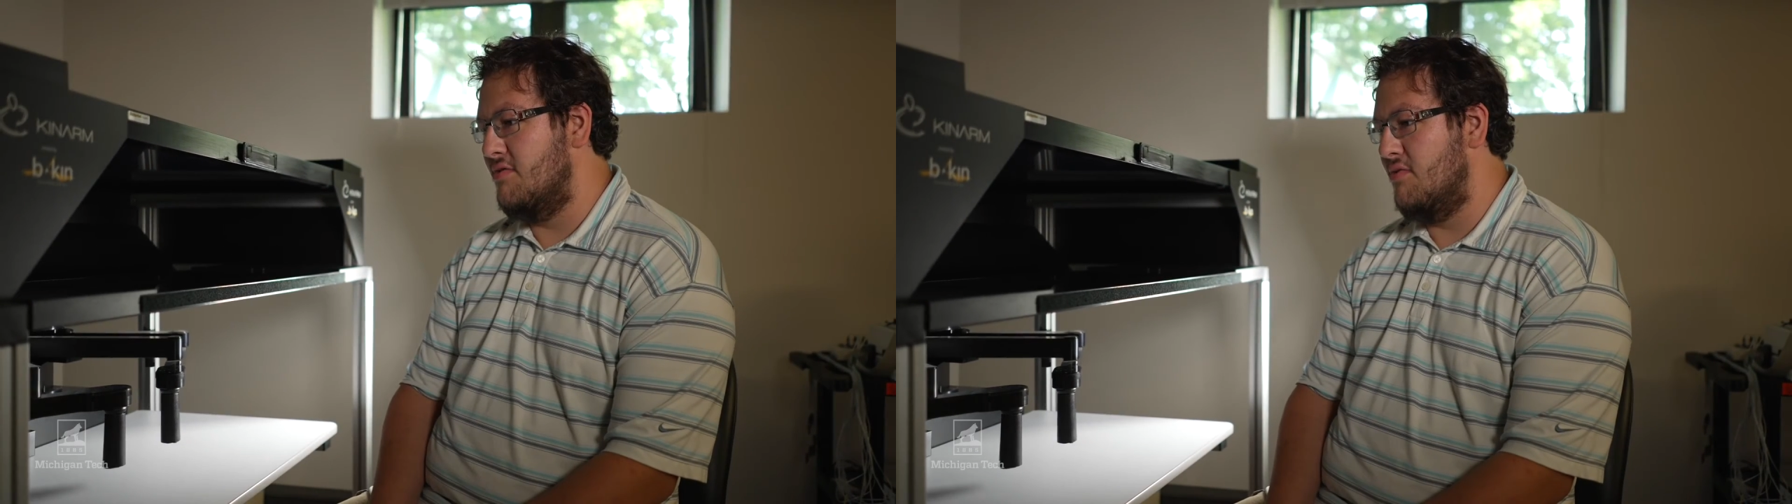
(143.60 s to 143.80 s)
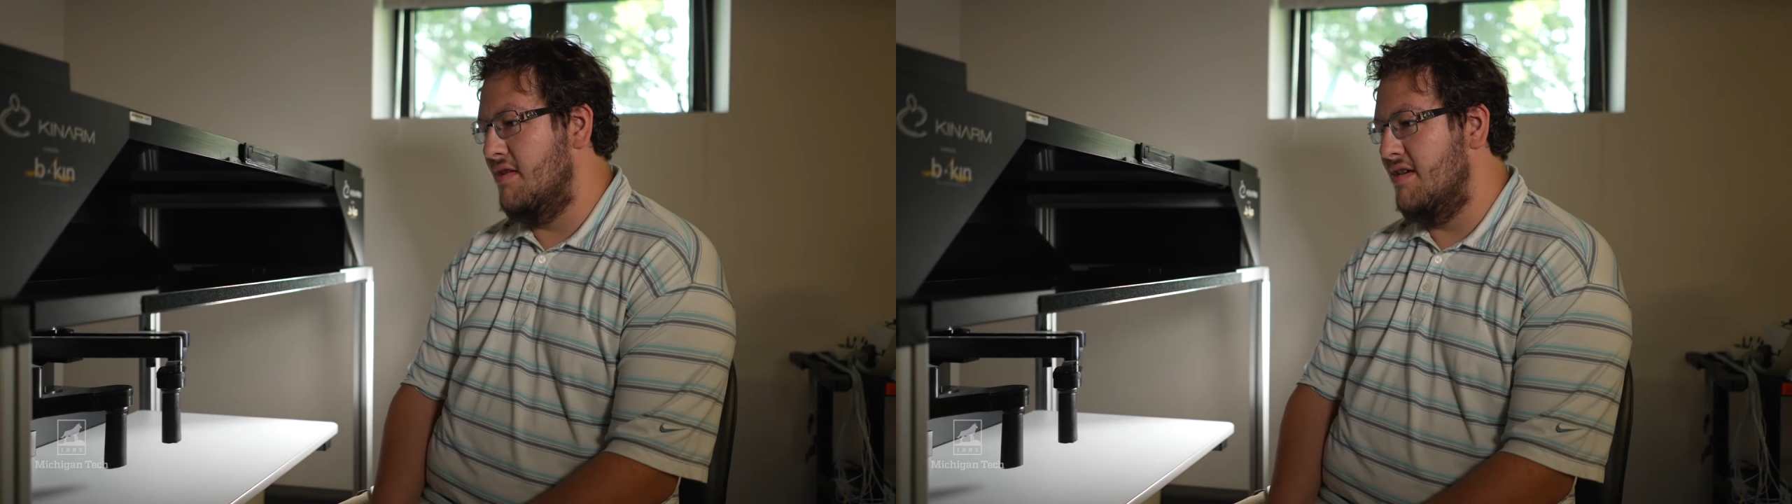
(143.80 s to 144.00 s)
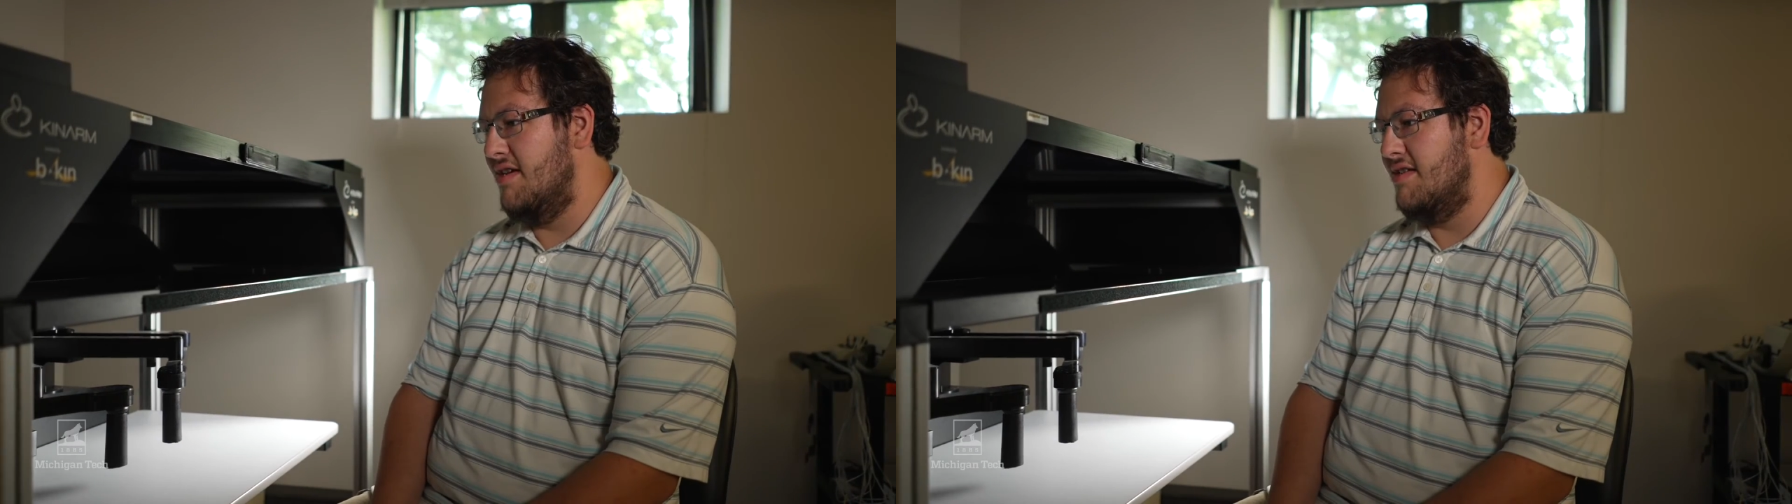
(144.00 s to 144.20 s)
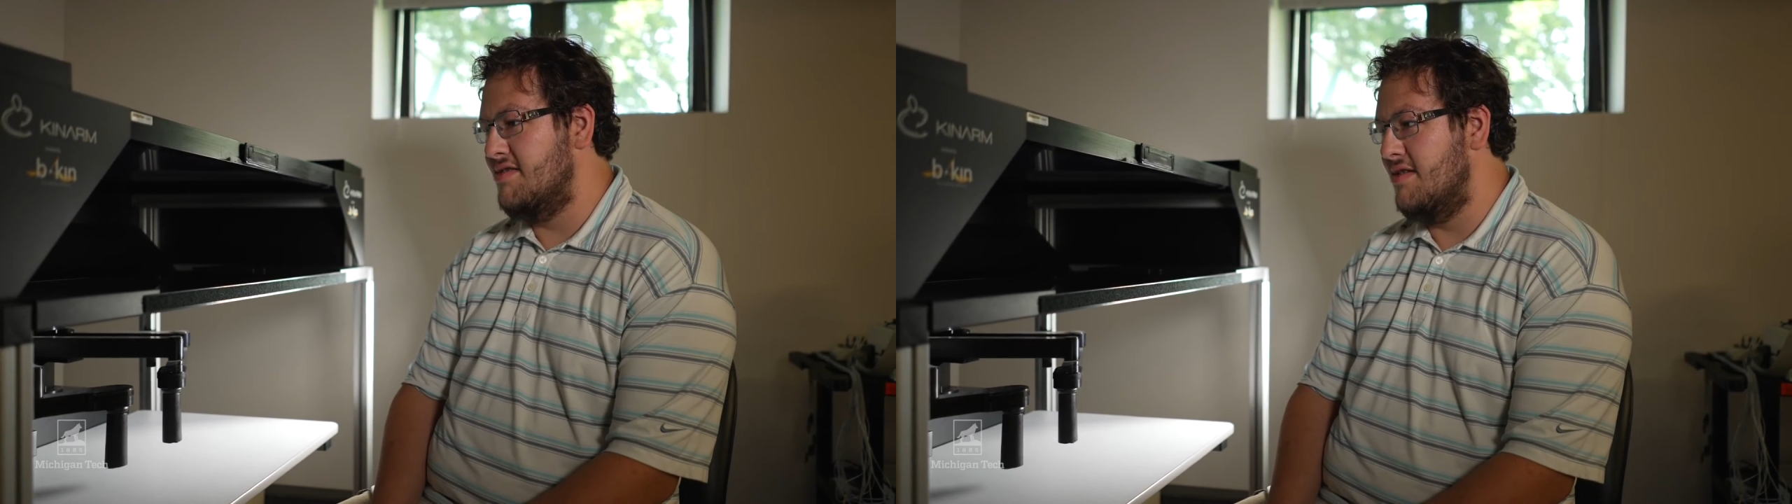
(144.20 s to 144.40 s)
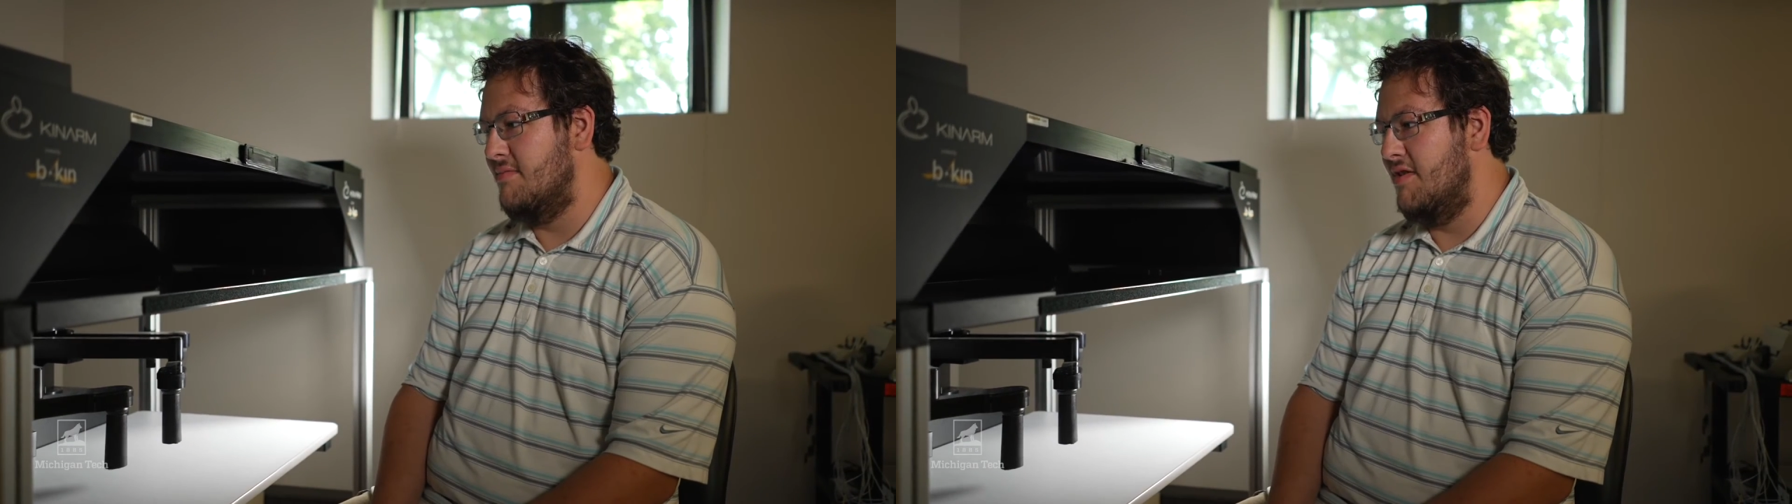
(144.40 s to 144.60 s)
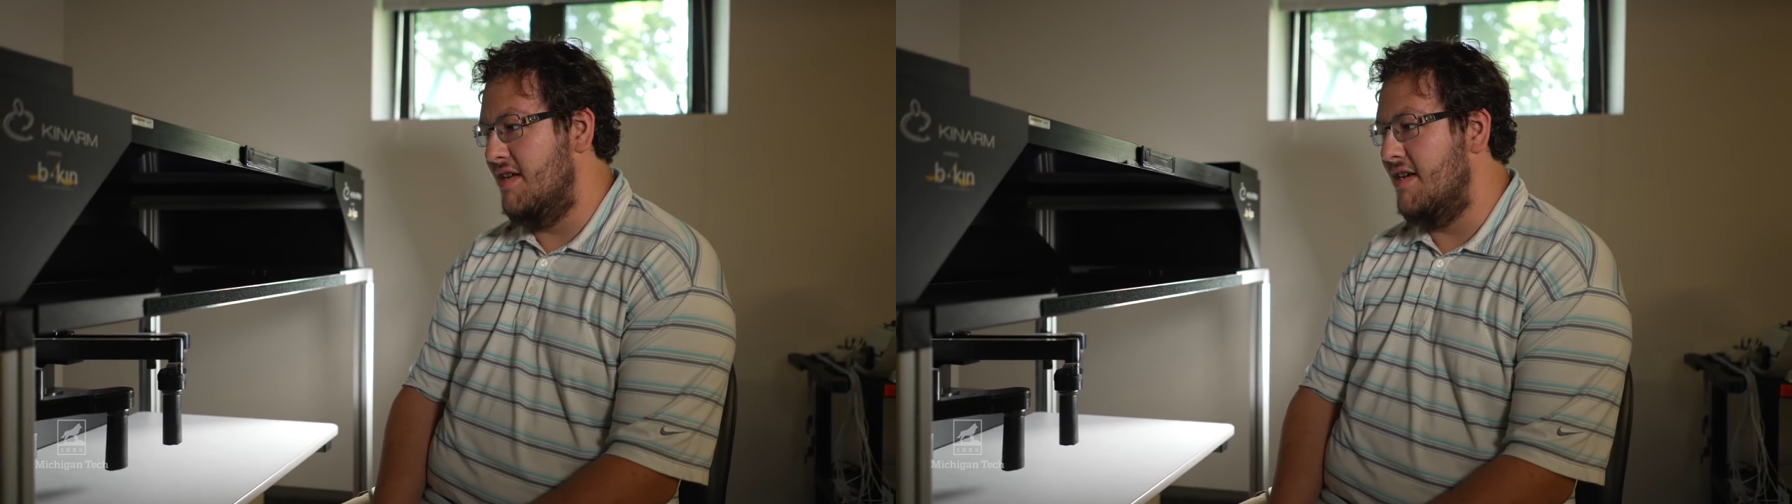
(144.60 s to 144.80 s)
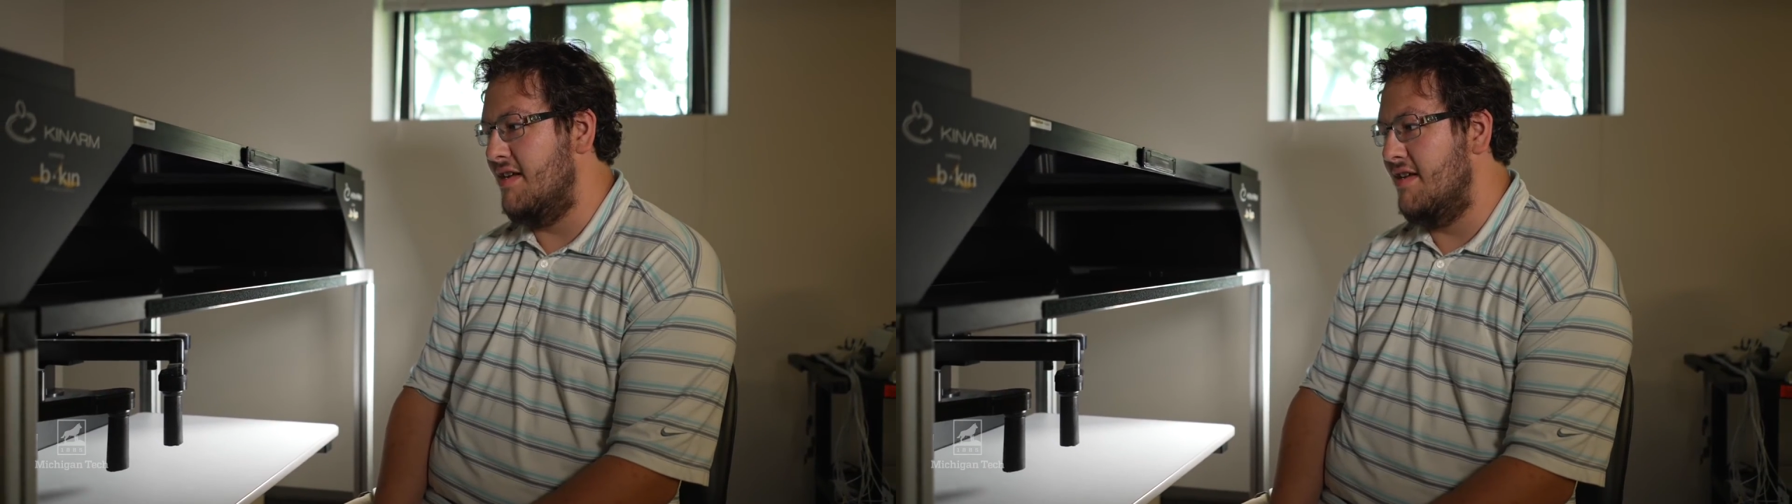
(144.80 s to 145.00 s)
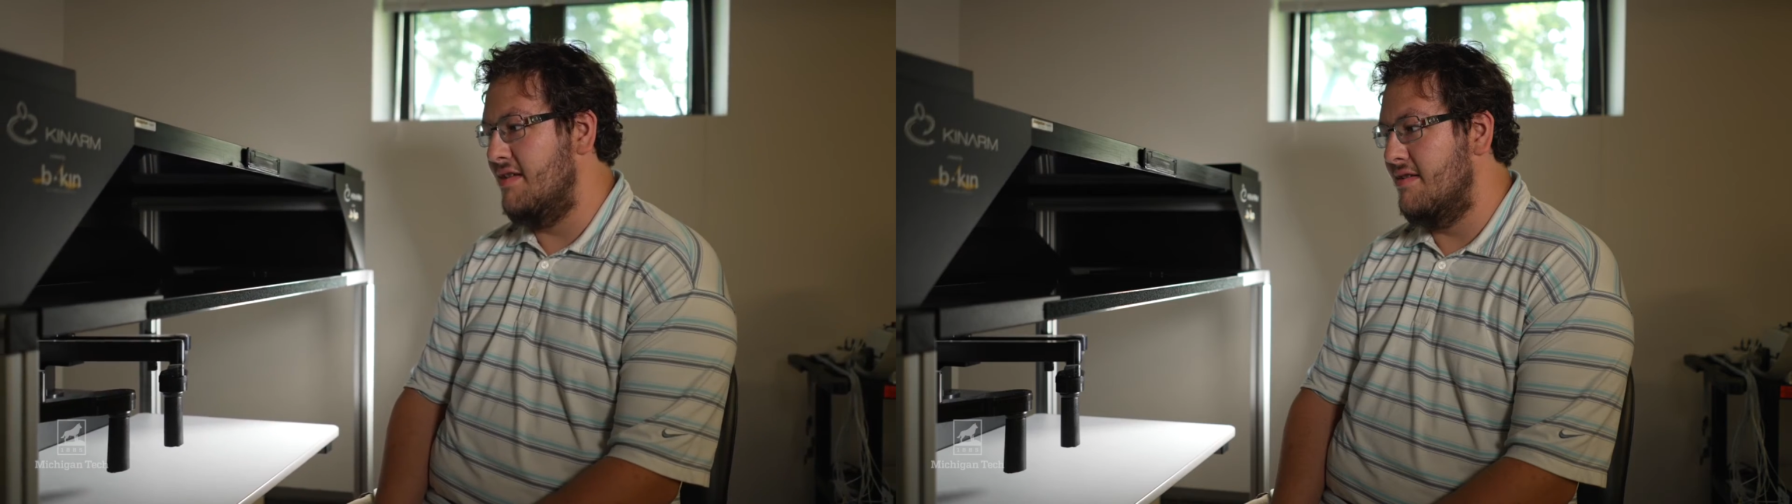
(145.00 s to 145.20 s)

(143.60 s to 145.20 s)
really some unique